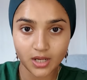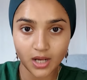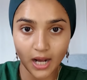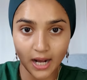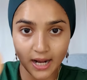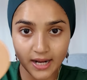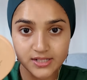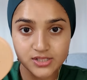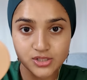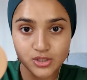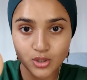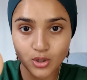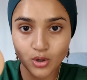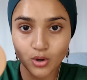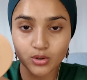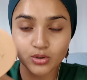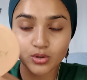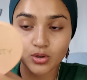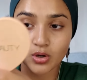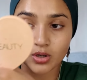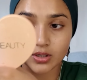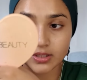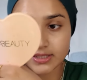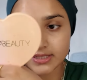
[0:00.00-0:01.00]
I took it on
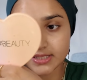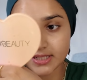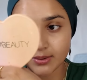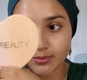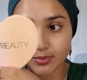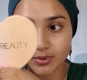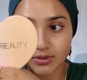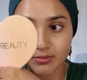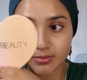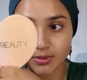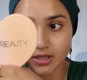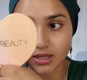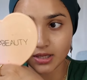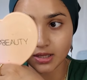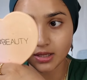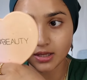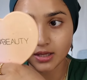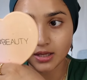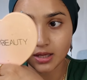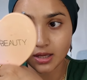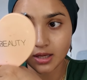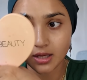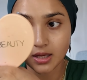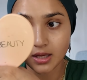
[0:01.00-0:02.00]
holiday with me,
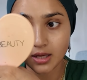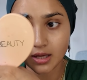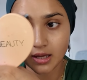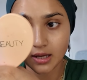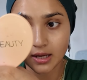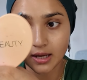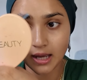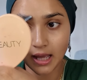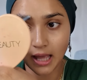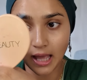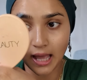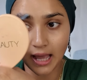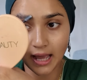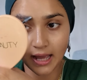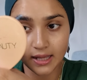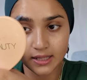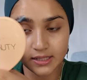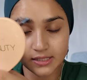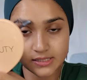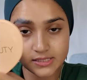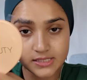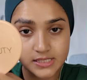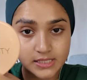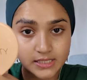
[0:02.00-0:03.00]

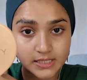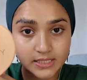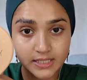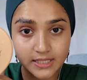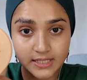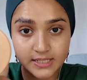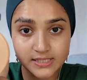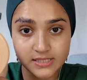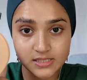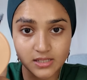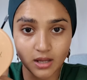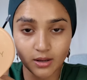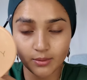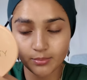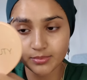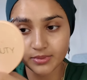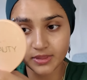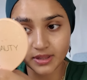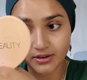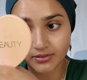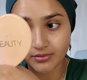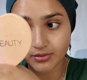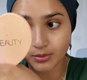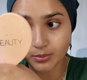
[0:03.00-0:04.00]
and it is up
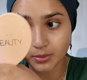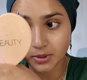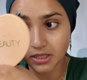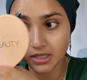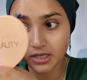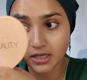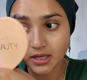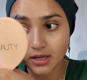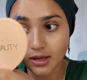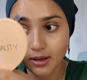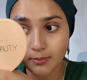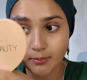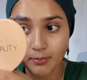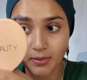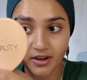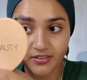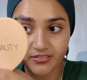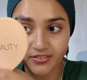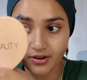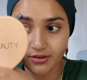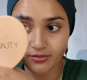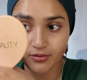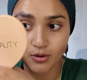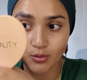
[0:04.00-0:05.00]
there for me. My
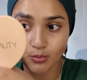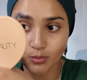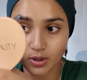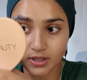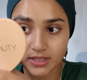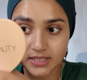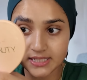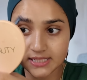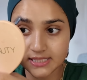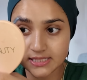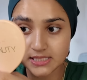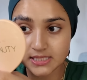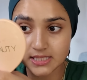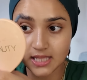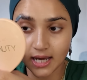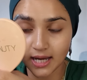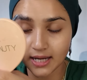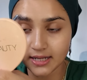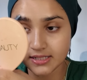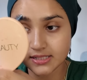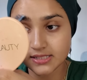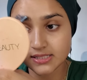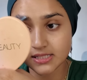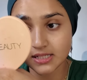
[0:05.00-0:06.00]
favorite one is the
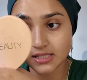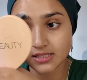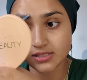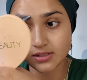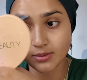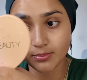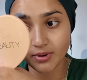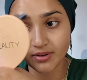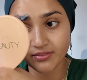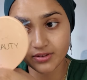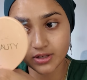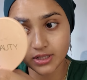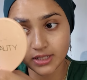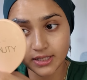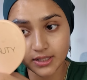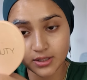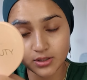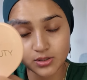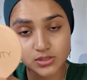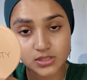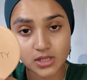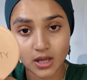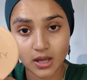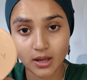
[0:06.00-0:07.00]
Anastasia Beverly
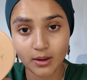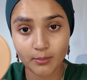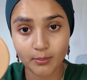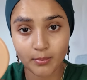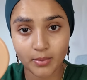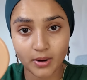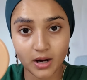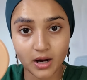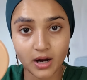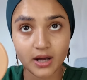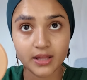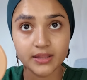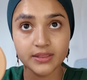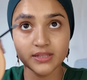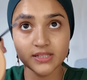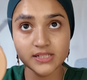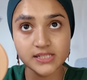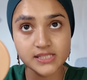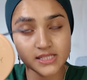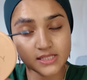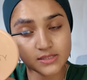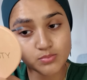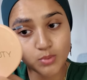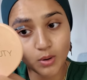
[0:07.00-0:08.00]
Hills, but
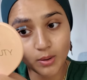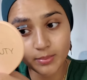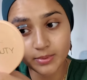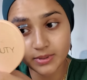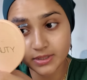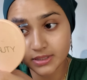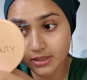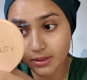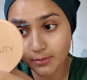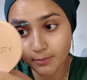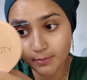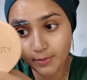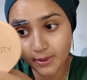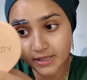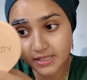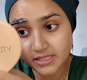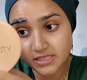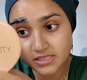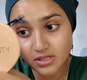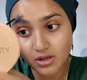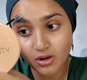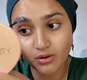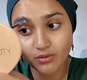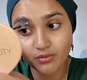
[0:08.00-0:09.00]
this is probably the
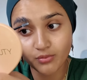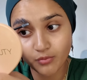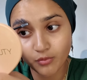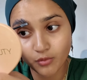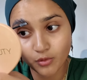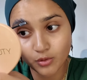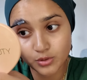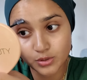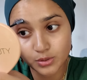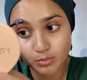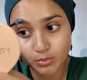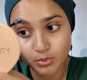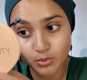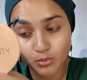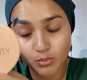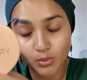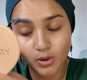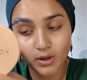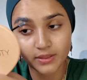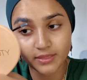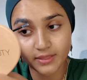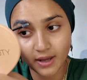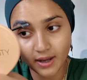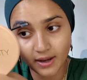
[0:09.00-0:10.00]
best affordable
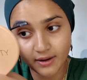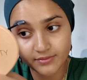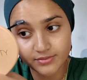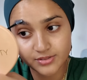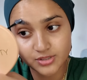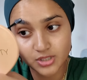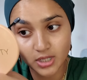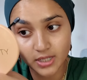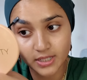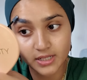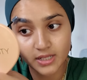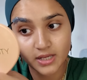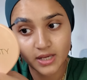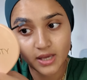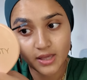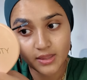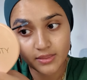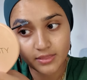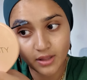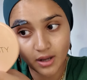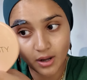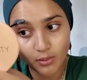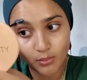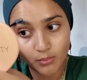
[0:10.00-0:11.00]
one that I've tried.
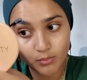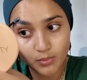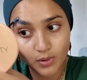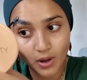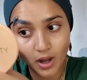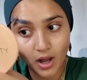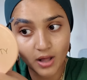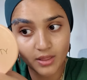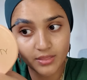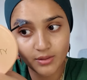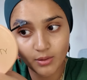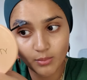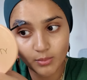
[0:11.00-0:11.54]
The other